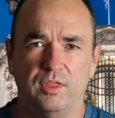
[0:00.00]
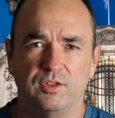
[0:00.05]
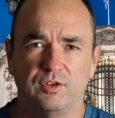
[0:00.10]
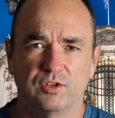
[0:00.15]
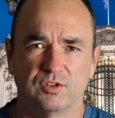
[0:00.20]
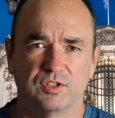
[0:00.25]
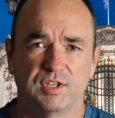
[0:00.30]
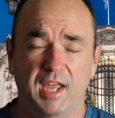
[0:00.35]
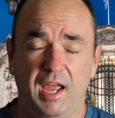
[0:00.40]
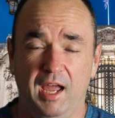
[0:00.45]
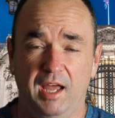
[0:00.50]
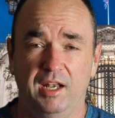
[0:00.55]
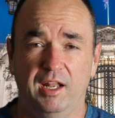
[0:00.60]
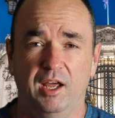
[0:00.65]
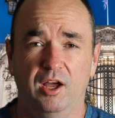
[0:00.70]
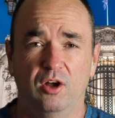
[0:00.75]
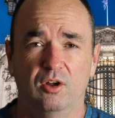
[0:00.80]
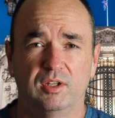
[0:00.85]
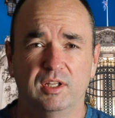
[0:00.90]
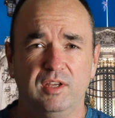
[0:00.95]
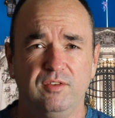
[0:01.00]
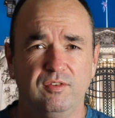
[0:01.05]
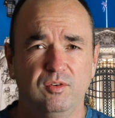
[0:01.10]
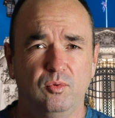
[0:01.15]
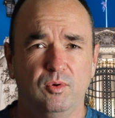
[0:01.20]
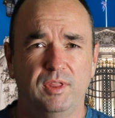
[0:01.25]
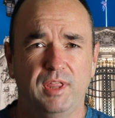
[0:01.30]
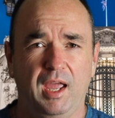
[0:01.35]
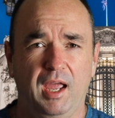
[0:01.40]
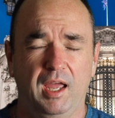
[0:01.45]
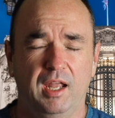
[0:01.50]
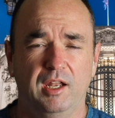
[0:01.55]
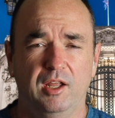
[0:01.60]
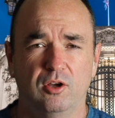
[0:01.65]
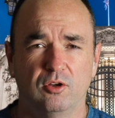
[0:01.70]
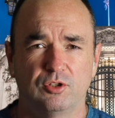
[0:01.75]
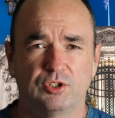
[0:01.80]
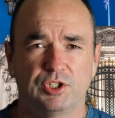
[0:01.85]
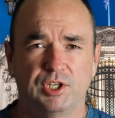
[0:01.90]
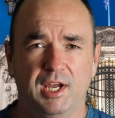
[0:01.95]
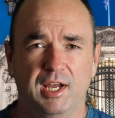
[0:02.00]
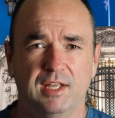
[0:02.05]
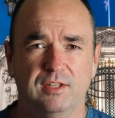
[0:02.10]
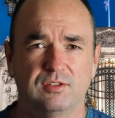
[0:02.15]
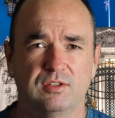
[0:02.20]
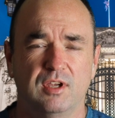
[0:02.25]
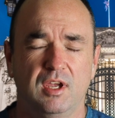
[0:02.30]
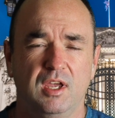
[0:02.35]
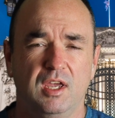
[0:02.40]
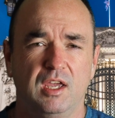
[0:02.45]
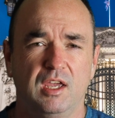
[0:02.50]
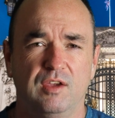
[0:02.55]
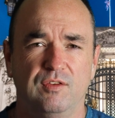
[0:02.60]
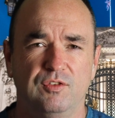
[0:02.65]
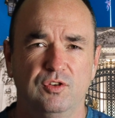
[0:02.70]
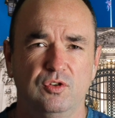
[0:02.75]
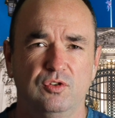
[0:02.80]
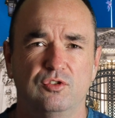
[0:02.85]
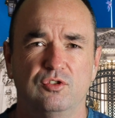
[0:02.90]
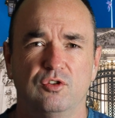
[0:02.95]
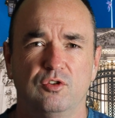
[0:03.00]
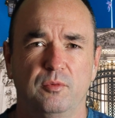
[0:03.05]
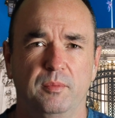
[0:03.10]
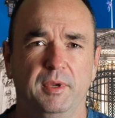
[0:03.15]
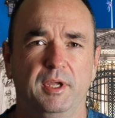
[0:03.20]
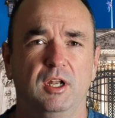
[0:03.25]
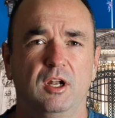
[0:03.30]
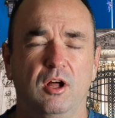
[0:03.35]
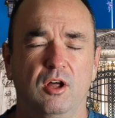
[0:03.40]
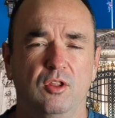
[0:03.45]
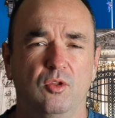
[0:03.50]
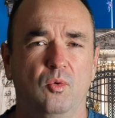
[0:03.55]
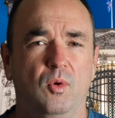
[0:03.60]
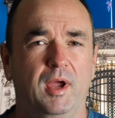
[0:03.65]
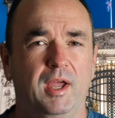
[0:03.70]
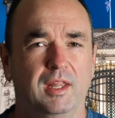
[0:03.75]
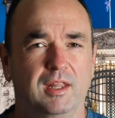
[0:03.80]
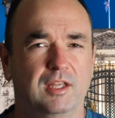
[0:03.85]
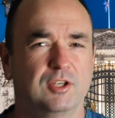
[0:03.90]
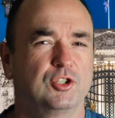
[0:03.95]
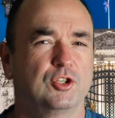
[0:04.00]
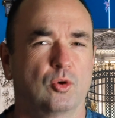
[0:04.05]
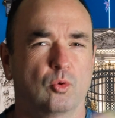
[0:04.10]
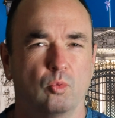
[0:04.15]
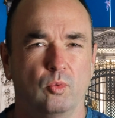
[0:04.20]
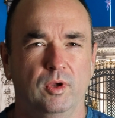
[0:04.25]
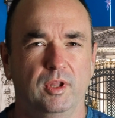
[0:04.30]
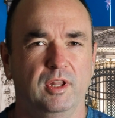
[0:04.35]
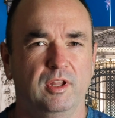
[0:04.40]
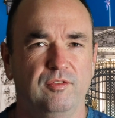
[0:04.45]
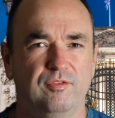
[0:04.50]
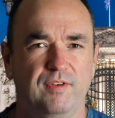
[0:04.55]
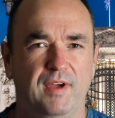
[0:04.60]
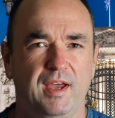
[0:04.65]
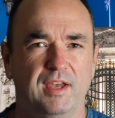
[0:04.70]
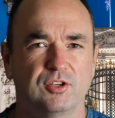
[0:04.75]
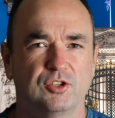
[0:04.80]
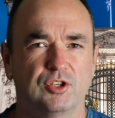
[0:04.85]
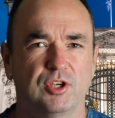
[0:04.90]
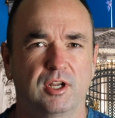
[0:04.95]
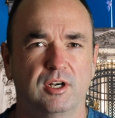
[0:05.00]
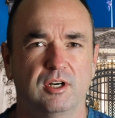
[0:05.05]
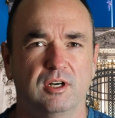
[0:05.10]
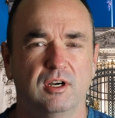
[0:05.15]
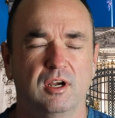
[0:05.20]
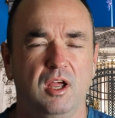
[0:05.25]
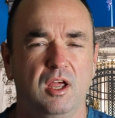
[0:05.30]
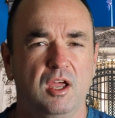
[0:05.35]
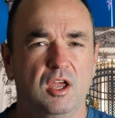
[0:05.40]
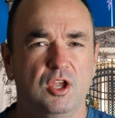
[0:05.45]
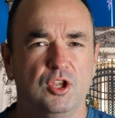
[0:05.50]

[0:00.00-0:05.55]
just handheld. Even with handheld shots, if you zoom in all the way, unless you're really fast shutter,